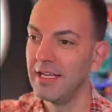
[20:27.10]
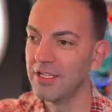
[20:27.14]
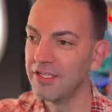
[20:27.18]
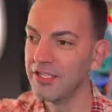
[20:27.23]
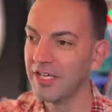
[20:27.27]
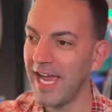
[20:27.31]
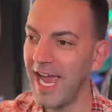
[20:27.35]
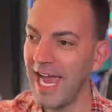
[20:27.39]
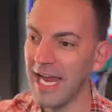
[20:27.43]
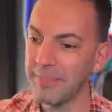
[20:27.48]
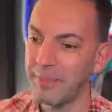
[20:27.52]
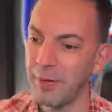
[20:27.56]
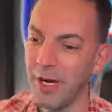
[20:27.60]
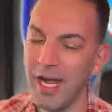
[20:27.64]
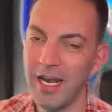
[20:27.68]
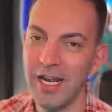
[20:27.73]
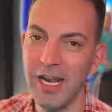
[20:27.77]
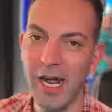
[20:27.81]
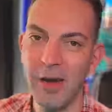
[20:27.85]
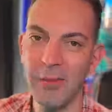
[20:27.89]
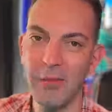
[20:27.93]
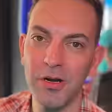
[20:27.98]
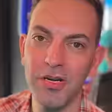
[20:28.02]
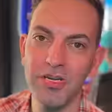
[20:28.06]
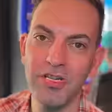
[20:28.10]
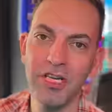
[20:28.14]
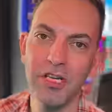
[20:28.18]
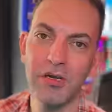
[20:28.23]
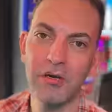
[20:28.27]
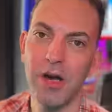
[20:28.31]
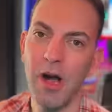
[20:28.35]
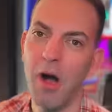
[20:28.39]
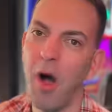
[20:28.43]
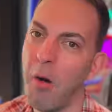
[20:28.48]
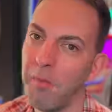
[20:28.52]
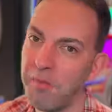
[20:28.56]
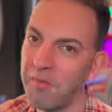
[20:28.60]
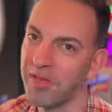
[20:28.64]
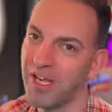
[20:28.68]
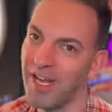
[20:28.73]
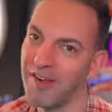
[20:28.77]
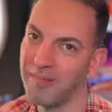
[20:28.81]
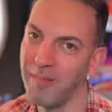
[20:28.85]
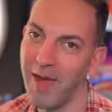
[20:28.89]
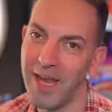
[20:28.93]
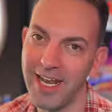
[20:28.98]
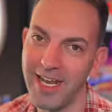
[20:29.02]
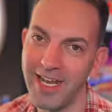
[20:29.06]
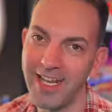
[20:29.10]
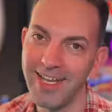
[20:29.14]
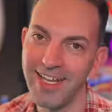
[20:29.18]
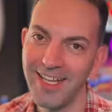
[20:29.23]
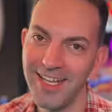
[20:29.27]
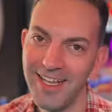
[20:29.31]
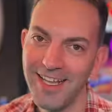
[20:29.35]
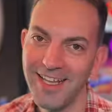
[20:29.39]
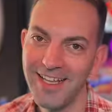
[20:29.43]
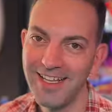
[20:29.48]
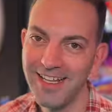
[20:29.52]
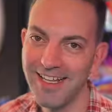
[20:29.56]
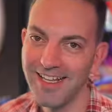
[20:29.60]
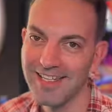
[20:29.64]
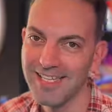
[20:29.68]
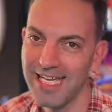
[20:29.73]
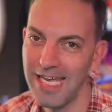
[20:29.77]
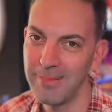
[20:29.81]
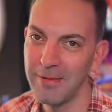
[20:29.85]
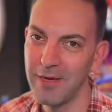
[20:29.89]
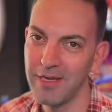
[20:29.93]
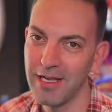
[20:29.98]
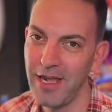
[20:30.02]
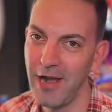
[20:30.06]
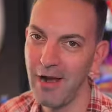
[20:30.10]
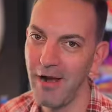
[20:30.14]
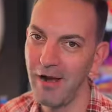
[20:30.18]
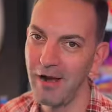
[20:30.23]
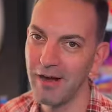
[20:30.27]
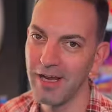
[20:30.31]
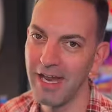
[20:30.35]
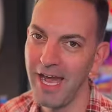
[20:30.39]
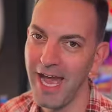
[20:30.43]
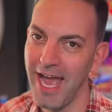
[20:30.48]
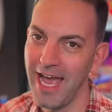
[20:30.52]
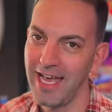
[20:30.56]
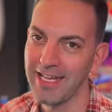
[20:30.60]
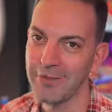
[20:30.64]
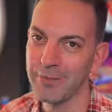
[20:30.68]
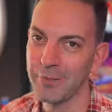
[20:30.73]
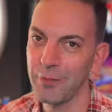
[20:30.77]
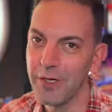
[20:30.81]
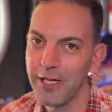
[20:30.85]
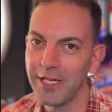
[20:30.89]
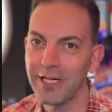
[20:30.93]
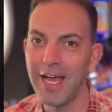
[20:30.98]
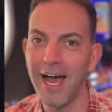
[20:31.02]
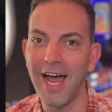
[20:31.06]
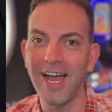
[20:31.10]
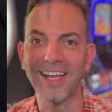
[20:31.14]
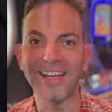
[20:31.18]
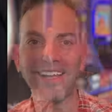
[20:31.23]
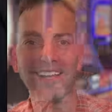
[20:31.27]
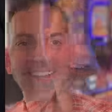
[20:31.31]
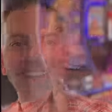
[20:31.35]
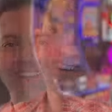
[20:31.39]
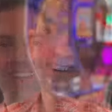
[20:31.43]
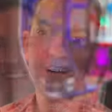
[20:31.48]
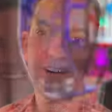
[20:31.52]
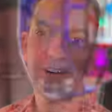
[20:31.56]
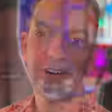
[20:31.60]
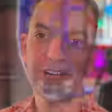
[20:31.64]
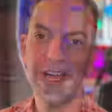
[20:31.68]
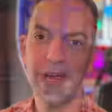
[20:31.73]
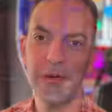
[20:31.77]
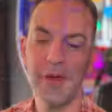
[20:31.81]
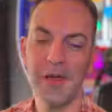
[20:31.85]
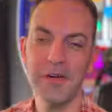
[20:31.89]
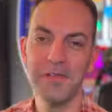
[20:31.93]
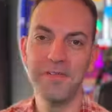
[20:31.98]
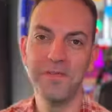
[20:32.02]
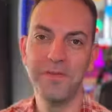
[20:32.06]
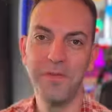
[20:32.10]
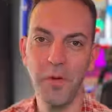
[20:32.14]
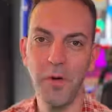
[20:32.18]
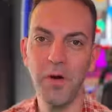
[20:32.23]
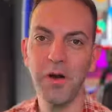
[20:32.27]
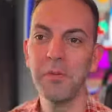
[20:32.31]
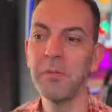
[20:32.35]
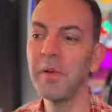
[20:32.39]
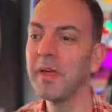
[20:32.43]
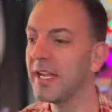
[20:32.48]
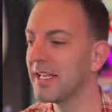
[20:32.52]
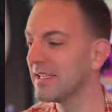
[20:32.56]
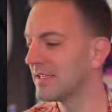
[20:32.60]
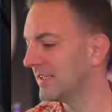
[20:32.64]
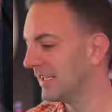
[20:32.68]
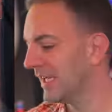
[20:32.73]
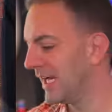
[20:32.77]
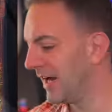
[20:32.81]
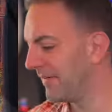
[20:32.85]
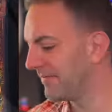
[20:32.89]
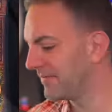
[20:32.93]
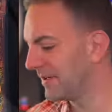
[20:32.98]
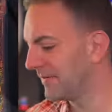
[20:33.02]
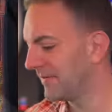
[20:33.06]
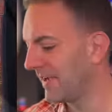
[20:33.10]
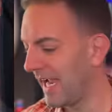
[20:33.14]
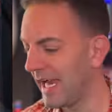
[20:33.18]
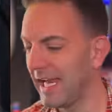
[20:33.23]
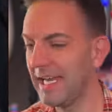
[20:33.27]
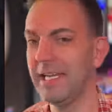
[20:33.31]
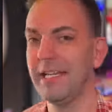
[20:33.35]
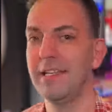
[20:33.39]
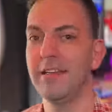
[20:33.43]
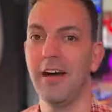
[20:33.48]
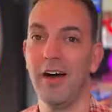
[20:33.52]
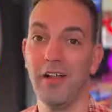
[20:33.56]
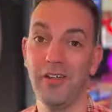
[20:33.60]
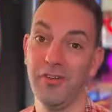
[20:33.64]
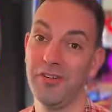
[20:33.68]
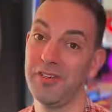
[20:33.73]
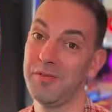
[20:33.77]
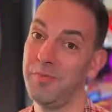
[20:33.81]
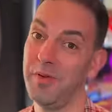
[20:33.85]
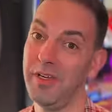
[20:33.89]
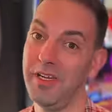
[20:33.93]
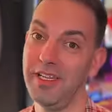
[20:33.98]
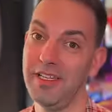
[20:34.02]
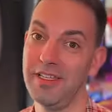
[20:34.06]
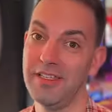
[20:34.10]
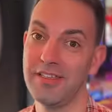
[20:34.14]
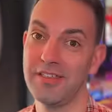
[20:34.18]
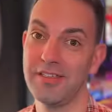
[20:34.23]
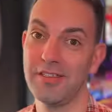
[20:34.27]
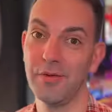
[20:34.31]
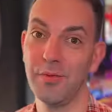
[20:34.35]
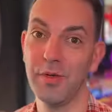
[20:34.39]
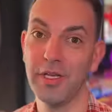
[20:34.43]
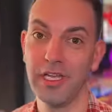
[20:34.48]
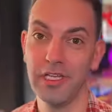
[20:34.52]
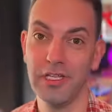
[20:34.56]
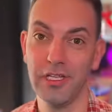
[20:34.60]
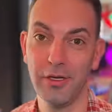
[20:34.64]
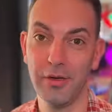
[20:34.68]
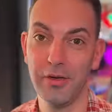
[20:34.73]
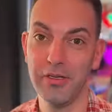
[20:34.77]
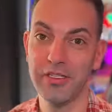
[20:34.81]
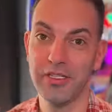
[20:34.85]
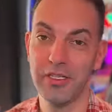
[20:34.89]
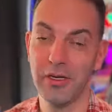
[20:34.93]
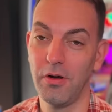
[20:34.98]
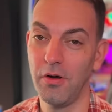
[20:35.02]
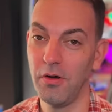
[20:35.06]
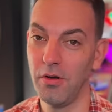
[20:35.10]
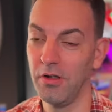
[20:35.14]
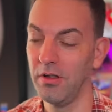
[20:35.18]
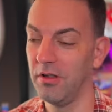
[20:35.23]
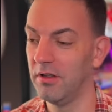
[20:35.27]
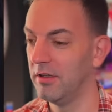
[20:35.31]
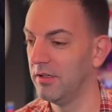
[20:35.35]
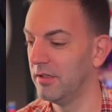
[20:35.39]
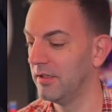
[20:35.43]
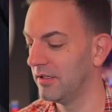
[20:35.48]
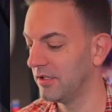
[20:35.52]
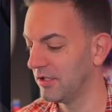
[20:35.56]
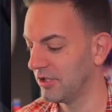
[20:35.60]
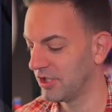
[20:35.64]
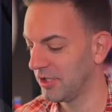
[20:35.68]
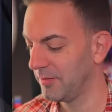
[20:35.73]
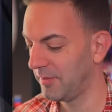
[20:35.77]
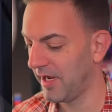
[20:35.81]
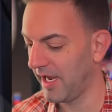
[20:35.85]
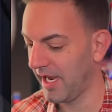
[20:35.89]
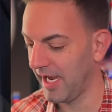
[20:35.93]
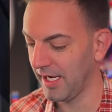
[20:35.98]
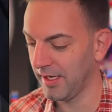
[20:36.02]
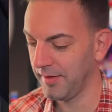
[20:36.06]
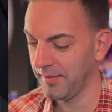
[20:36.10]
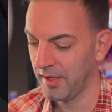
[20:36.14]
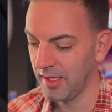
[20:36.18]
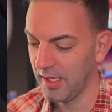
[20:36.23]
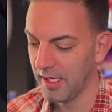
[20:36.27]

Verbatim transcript: Jackpot number two, hopefully of many. Let's keep it going, guys. Rudy Luck. Okay, we have four minutes left of $80 spins, so we could lose the whole shebang.